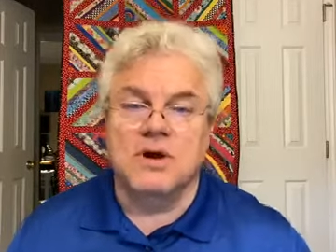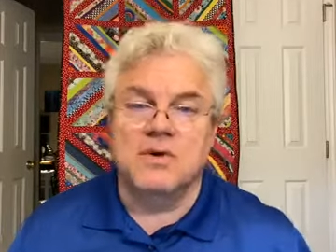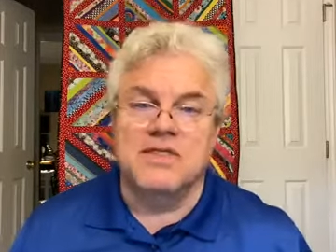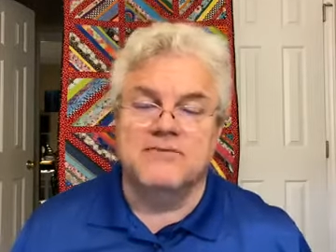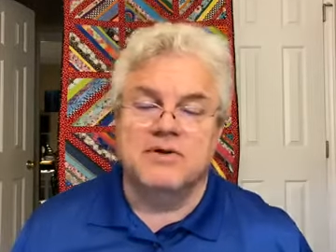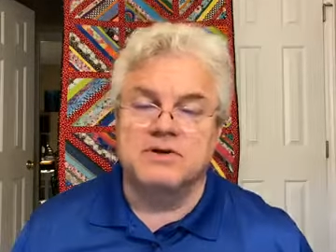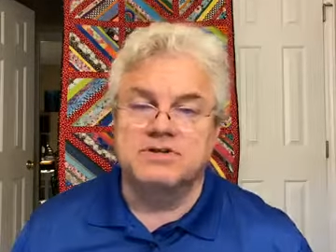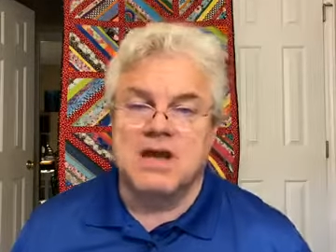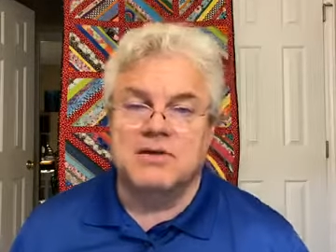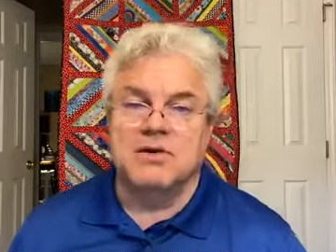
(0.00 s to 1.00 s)
I read the first
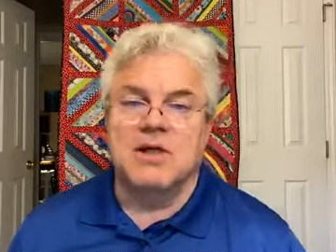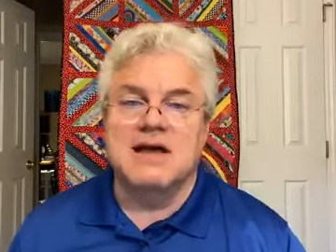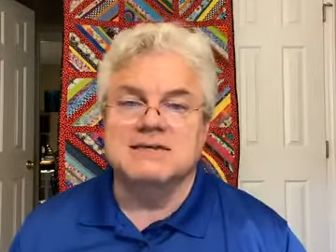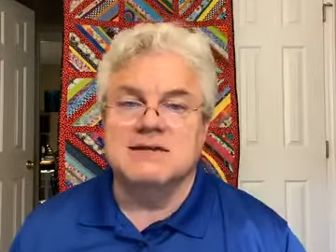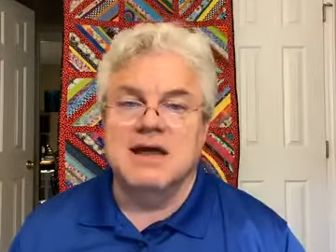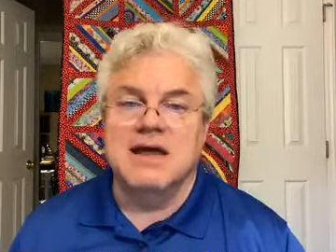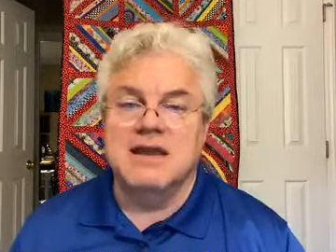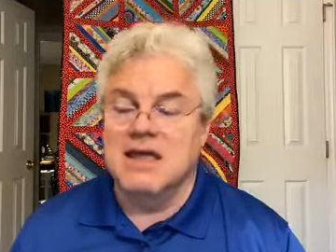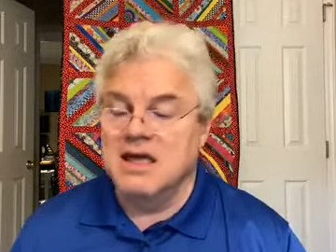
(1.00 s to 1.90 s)
chapter last night.